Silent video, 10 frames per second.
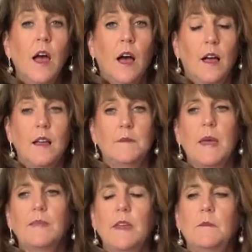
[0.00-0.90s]

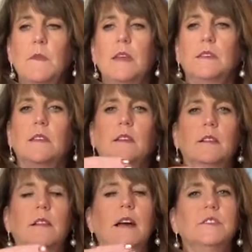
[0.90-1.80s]
And then make the
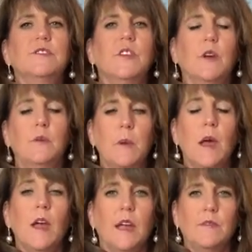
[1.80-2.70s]
kaleidoscope,
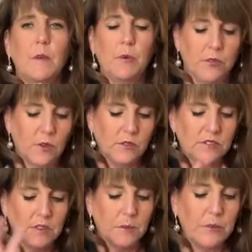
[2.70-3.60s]
if I put those
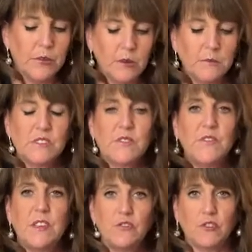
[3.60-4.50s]
in the blooms,
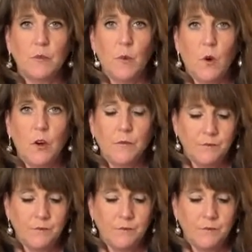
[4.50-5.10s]
feature more.